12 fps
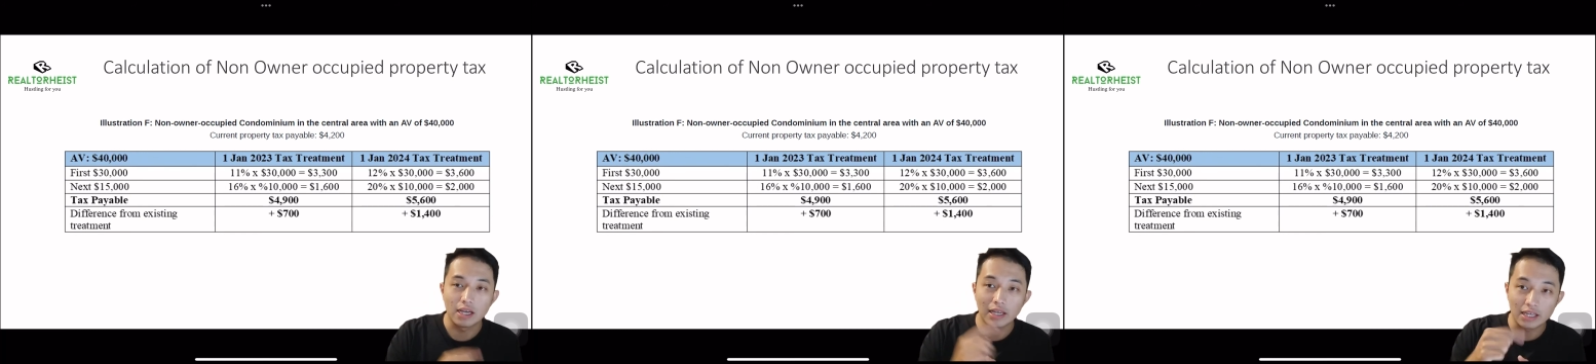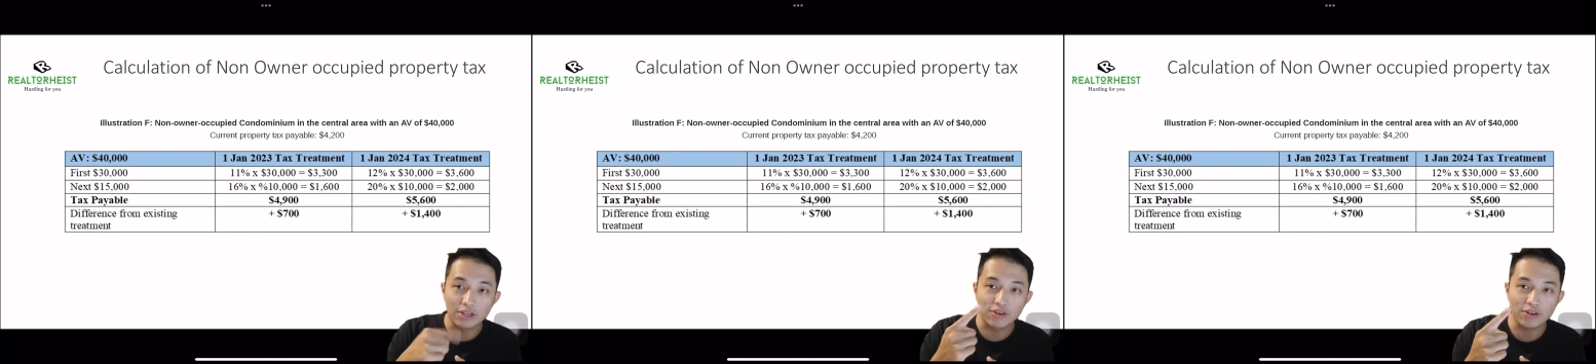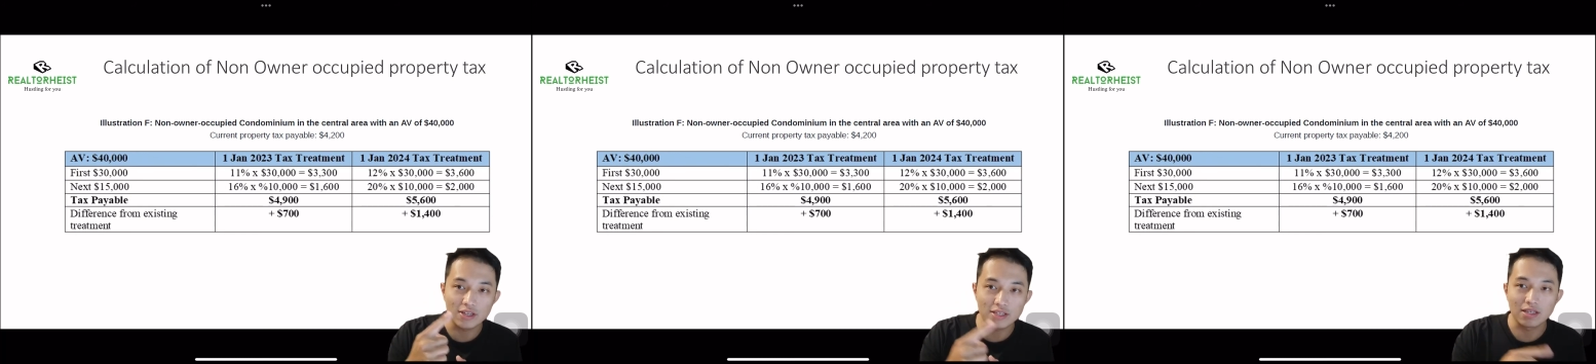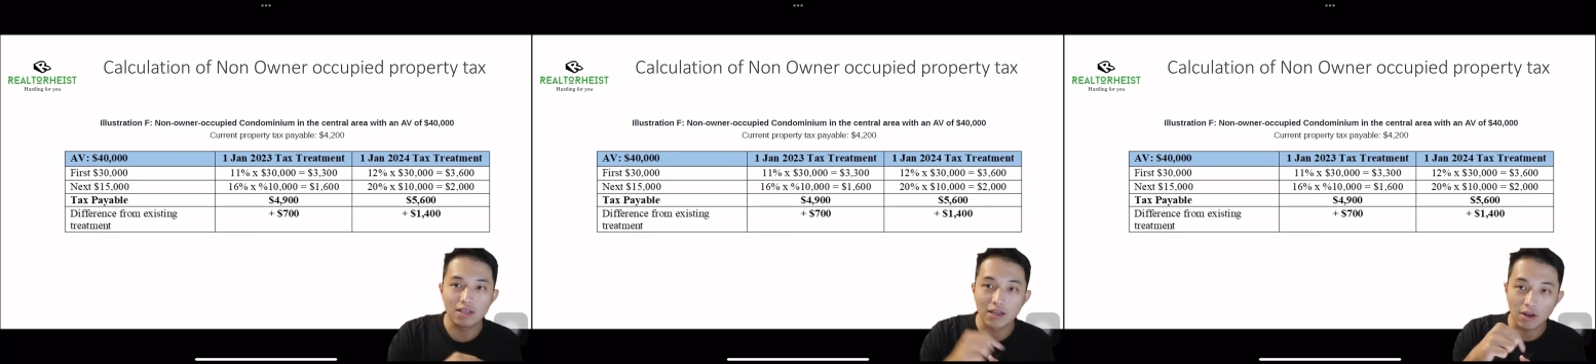
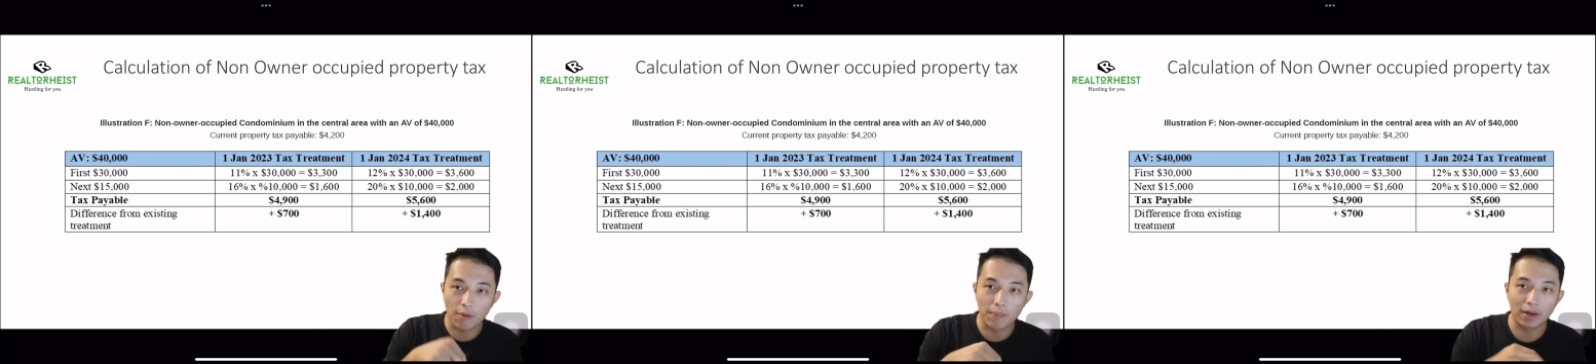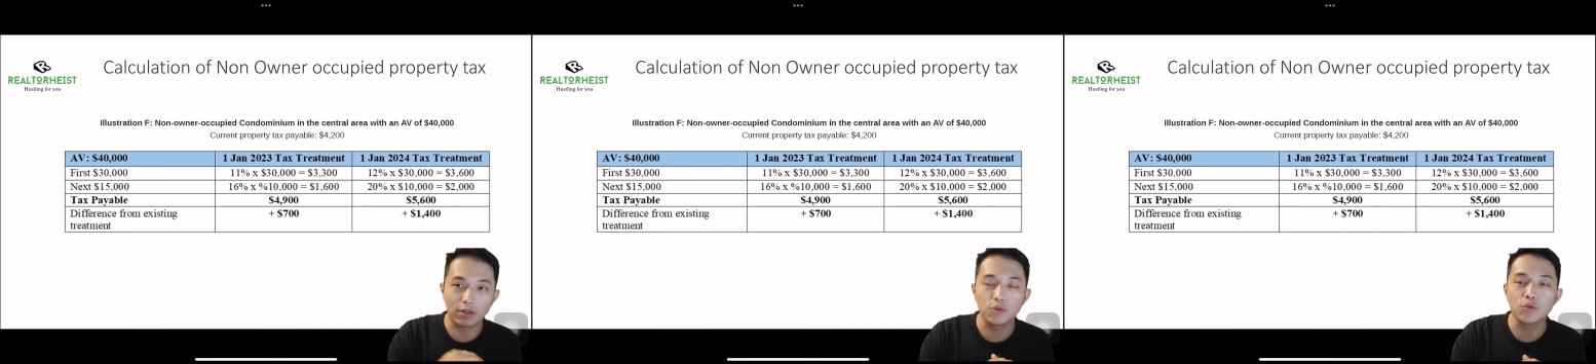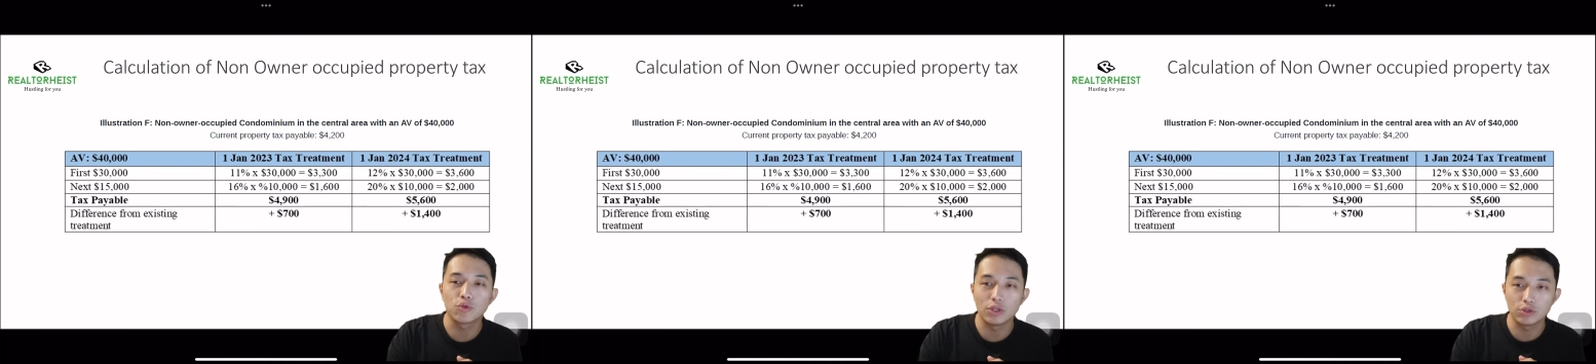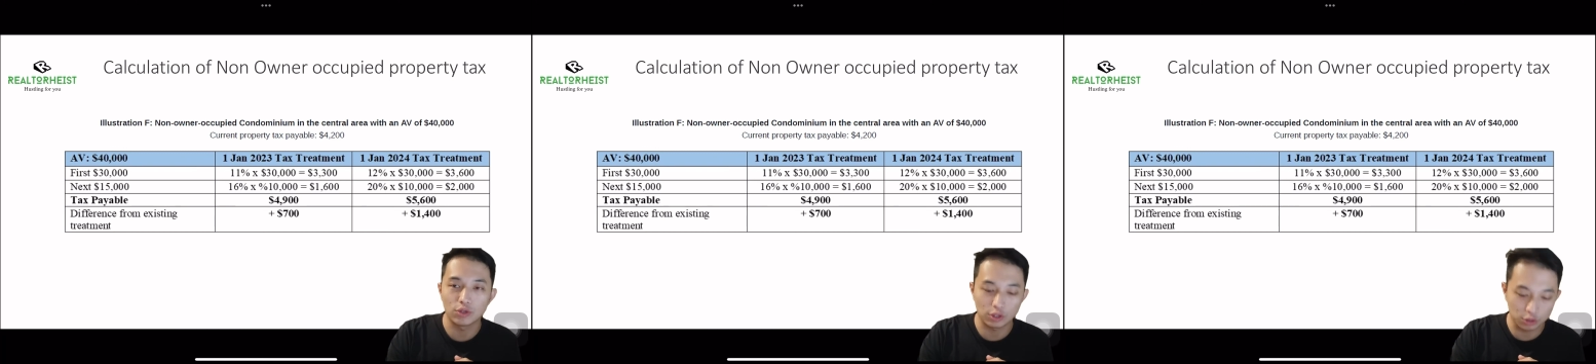increase comparing to
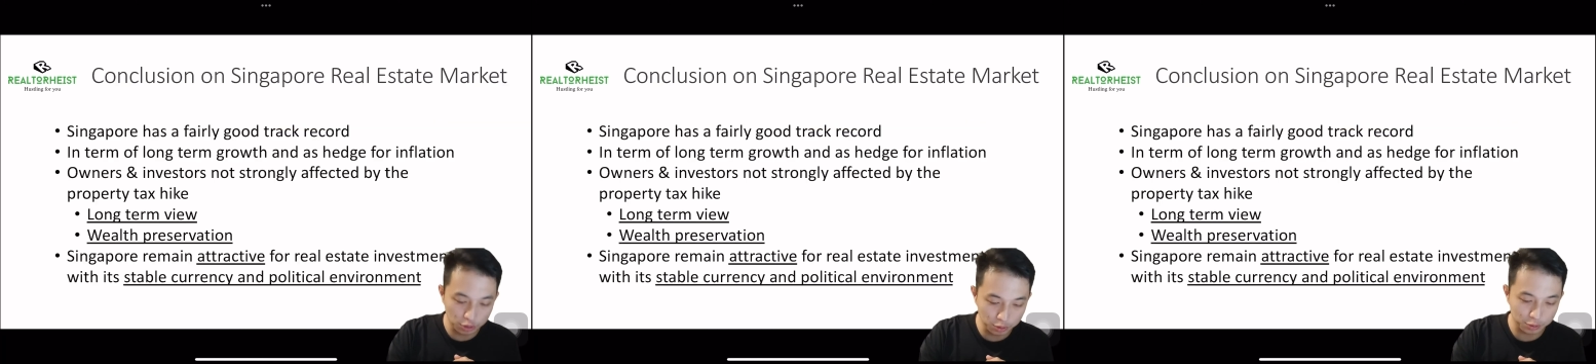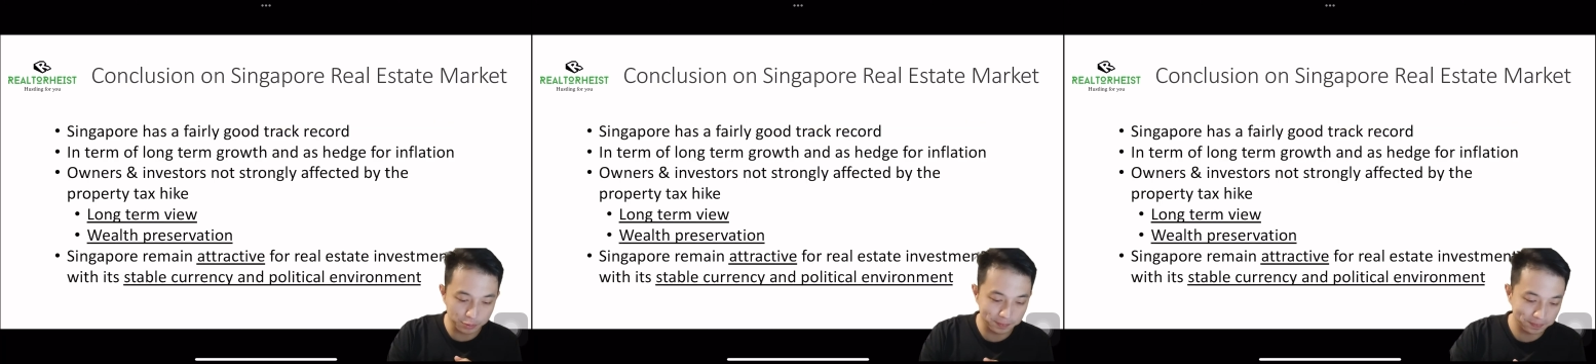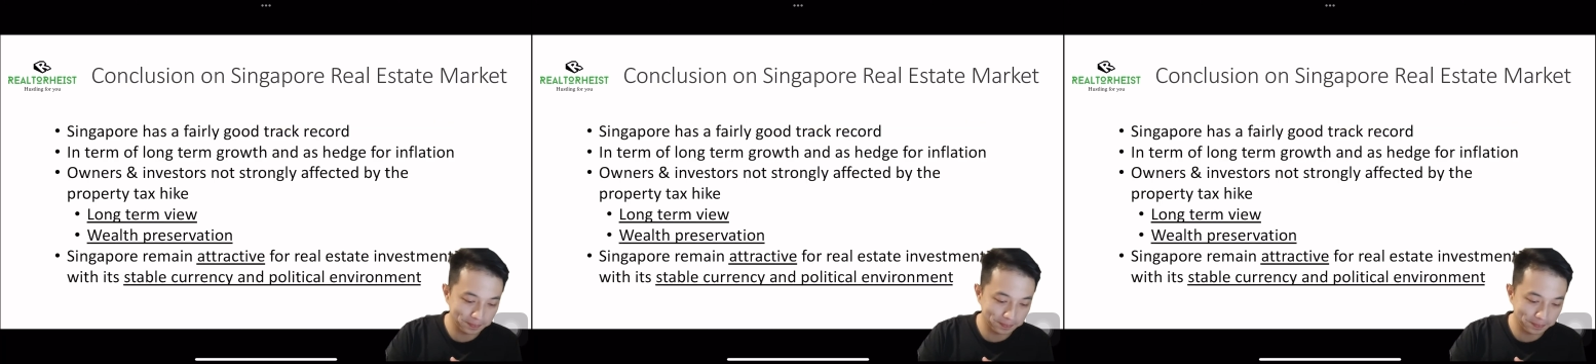2022.